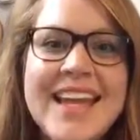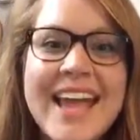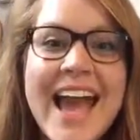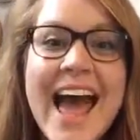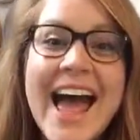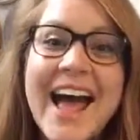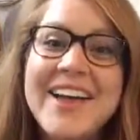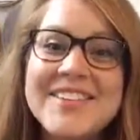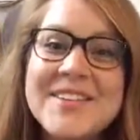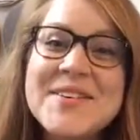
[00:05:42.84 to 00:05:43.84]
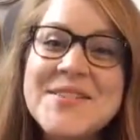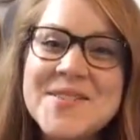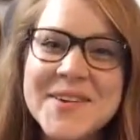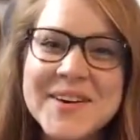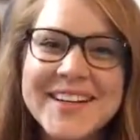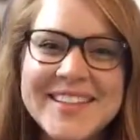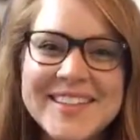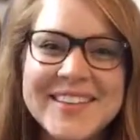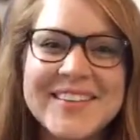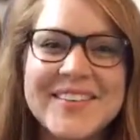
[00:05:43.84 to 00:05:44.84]
Yeah, do order
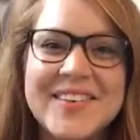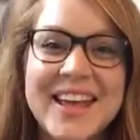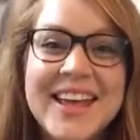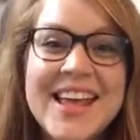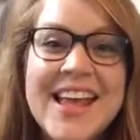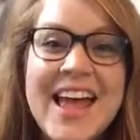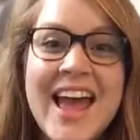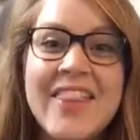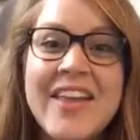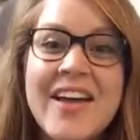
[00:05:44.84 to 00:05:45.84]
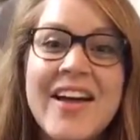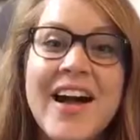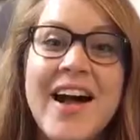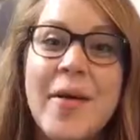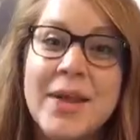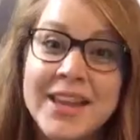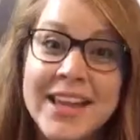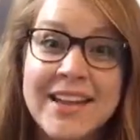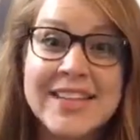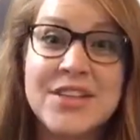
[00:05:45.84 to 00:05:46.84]
soon. And
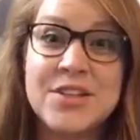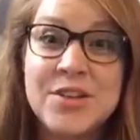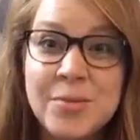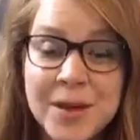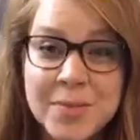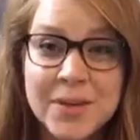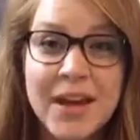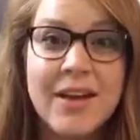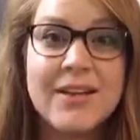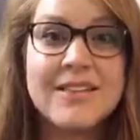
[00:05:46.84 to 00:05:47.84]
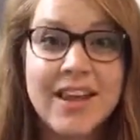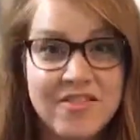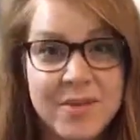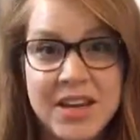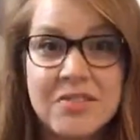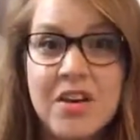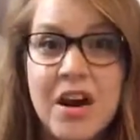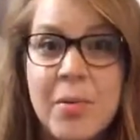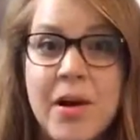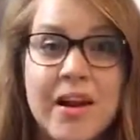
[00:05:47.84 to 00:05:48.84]
yes, I do know people save money for
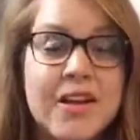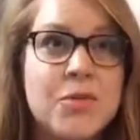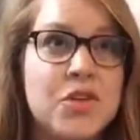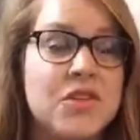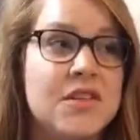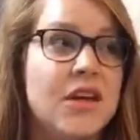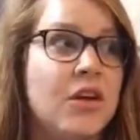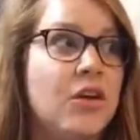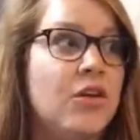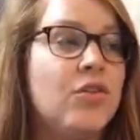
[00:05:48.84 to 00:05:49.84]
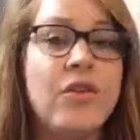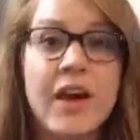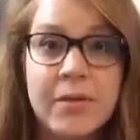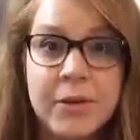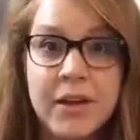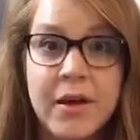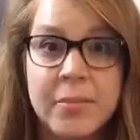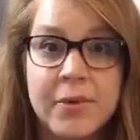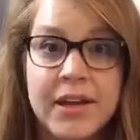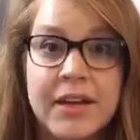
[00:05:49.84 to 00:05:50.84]
our products, which is incredibly
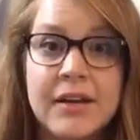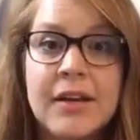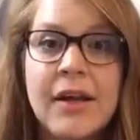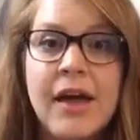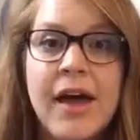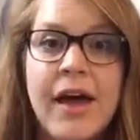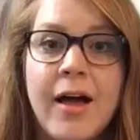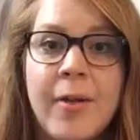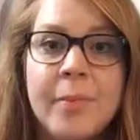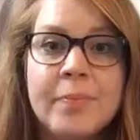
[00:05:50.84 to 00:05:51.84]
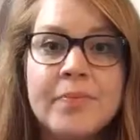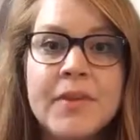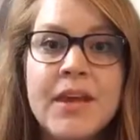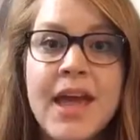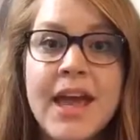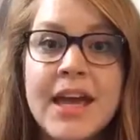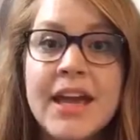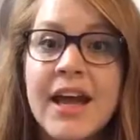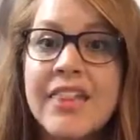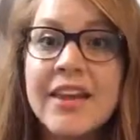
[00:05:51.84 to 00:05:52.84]
humbling. And
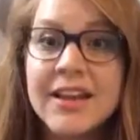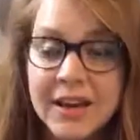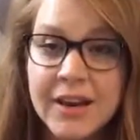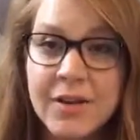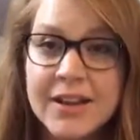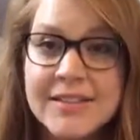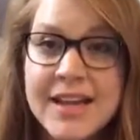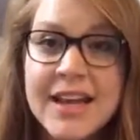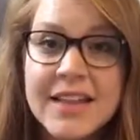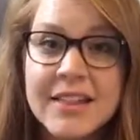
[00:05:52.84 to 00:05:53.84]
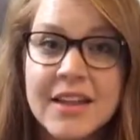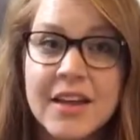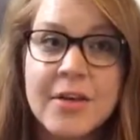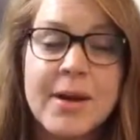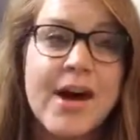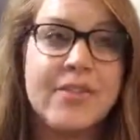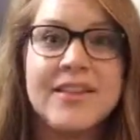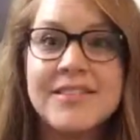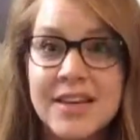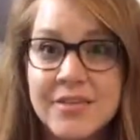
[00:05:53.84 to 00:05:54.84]
I think an exciting thing about
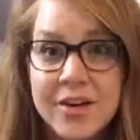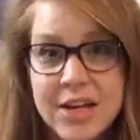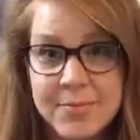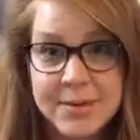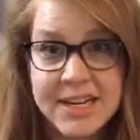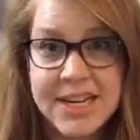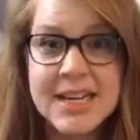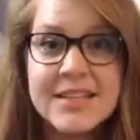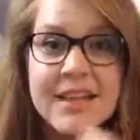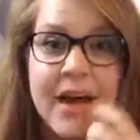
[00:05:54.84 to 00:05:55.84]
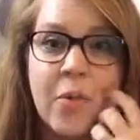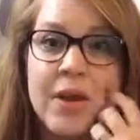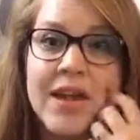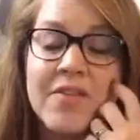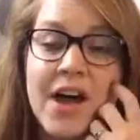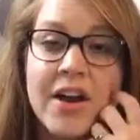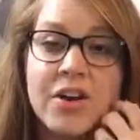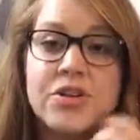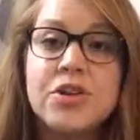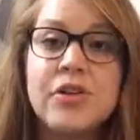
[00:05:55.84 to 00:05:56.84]
the state of our company is that we have gotten
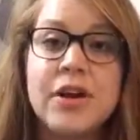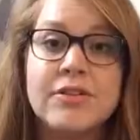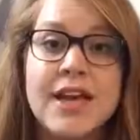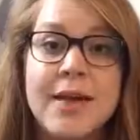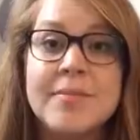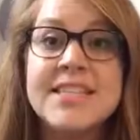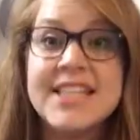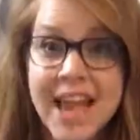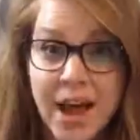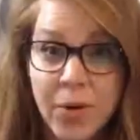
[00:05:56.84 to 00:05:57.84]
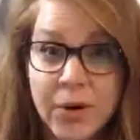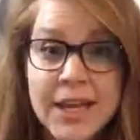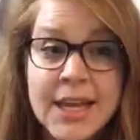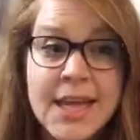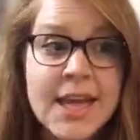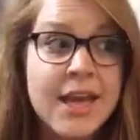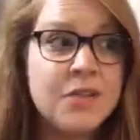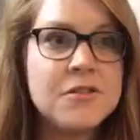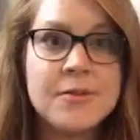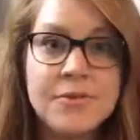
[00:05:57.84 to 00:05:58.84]
our turnaround time down. It
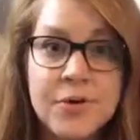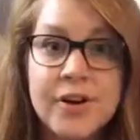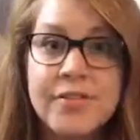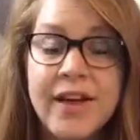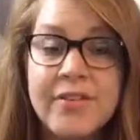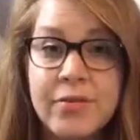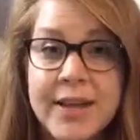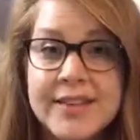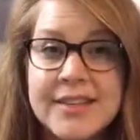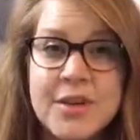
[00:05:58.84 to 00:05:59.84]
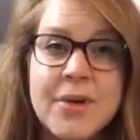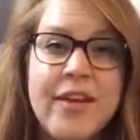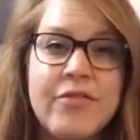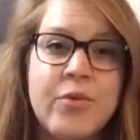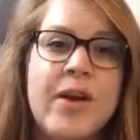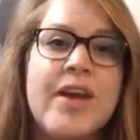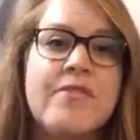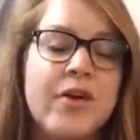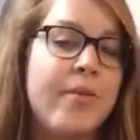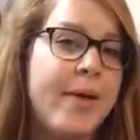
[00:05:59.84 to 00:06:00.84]
used to be 4 to 5 weeks that you would have to
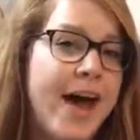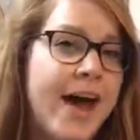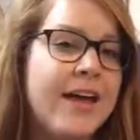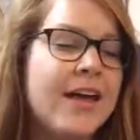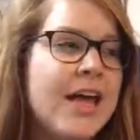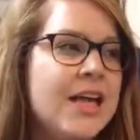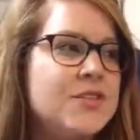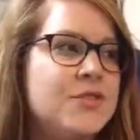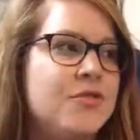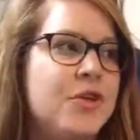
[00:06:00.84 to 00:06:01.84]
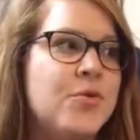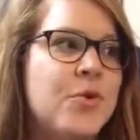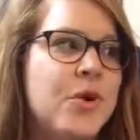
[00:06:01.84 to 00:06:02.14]
wait for a bag. So if you